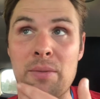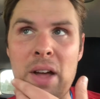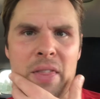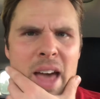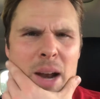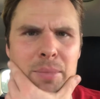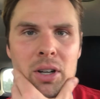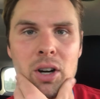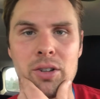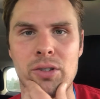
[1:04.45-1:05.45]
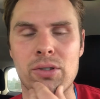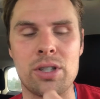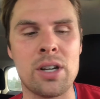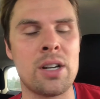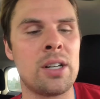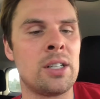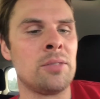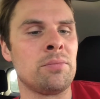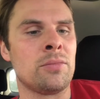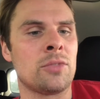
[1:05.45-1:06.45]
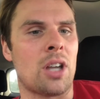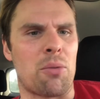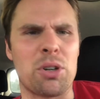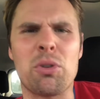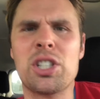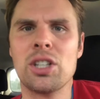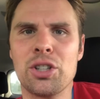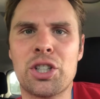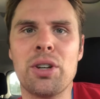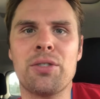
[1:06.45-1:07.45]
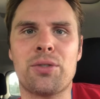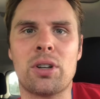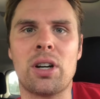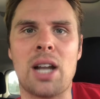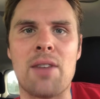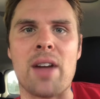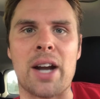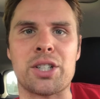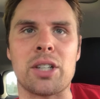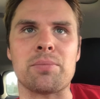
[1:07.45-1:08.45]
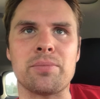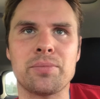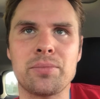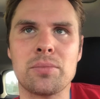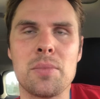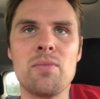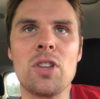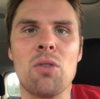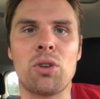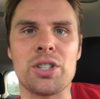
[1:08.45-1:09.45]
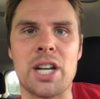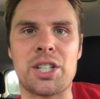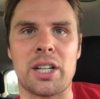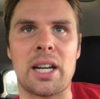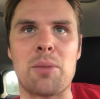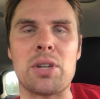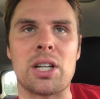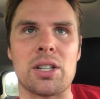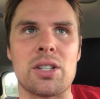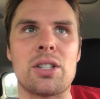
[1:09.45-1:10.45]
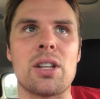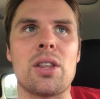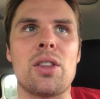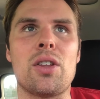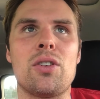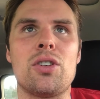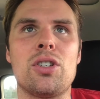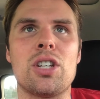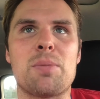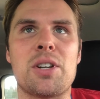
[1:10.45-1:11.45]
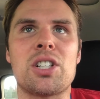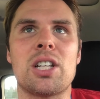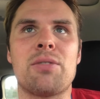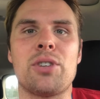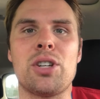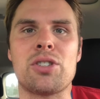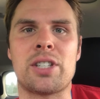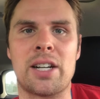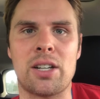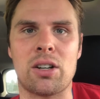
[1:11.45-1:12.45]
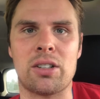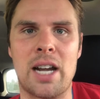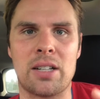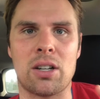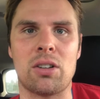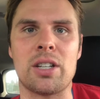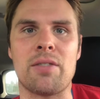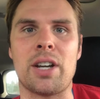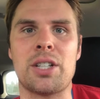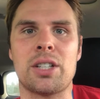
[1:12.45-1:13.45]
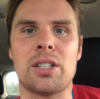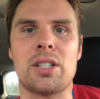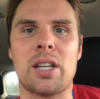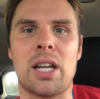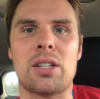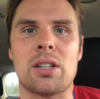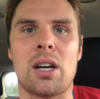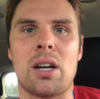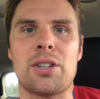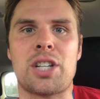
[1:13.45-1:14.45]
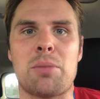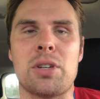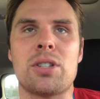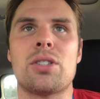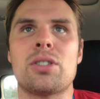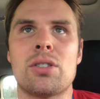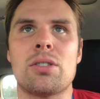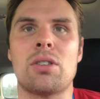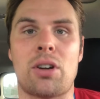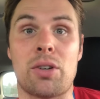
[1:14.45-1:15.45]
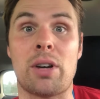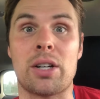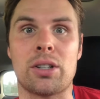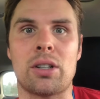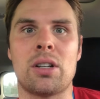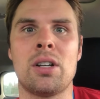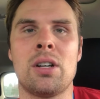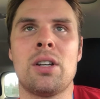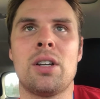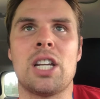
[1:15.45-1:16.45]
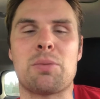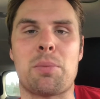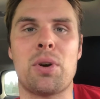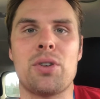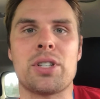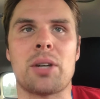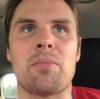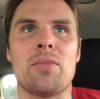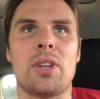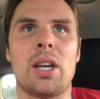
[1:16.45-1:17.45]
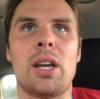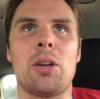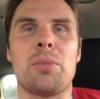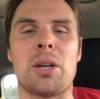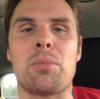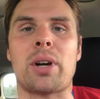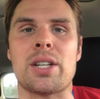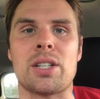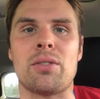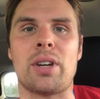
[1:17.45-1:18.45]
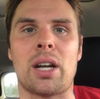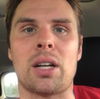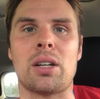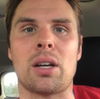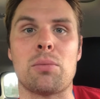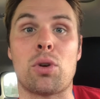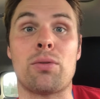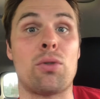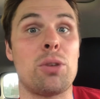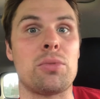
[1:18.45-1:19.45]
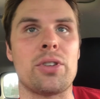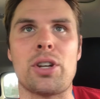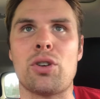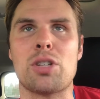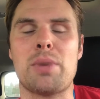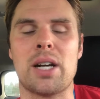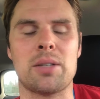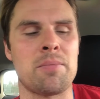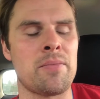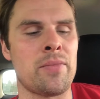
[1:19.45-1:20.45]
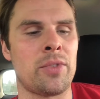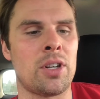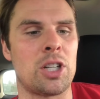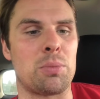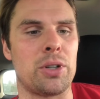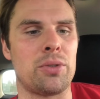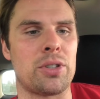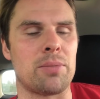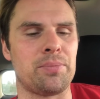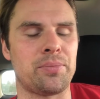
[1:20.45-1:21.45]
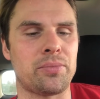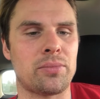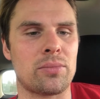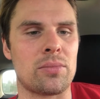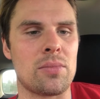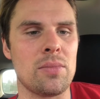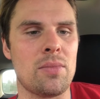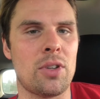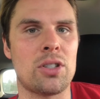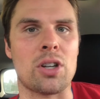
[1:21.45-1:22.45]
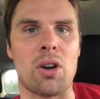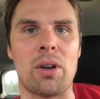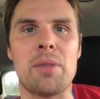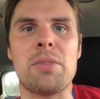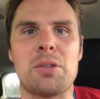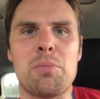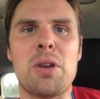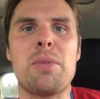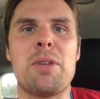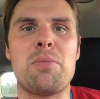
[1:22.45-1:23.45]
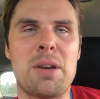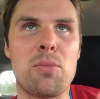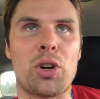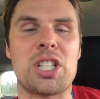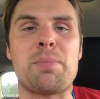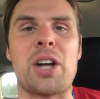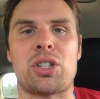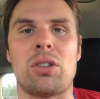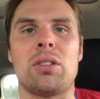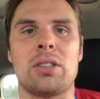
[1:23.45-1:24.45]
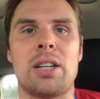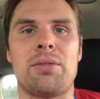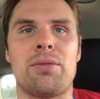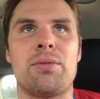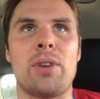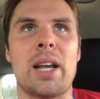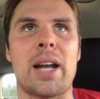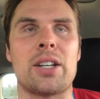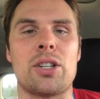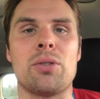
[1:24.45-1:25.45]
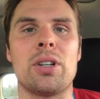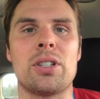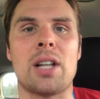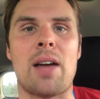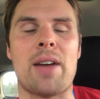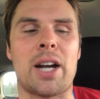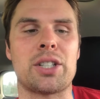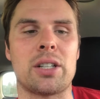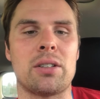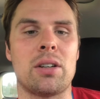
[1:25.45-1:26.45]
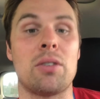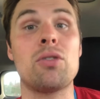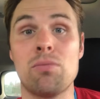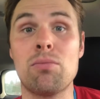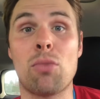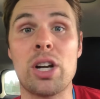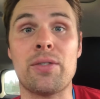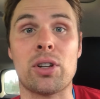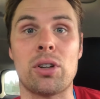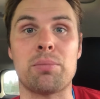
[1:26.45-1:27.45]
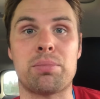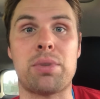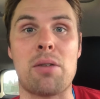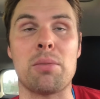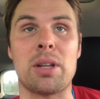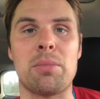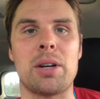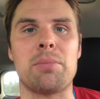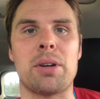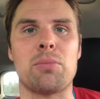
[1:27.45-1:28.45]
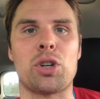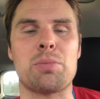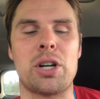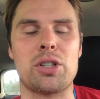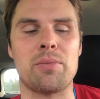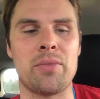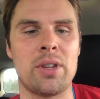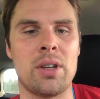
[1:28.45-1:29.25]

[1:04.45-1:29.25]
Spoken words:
I'm not that up on cartoons. We're still shooting for a live action realization again, because especially if we use the technical innovations that Seamus, our director, is proposing, it'll be impressive and more affordable than you'd expect to produce. So it'd be more special if we got to do it live action. More difficult, probably, but more special.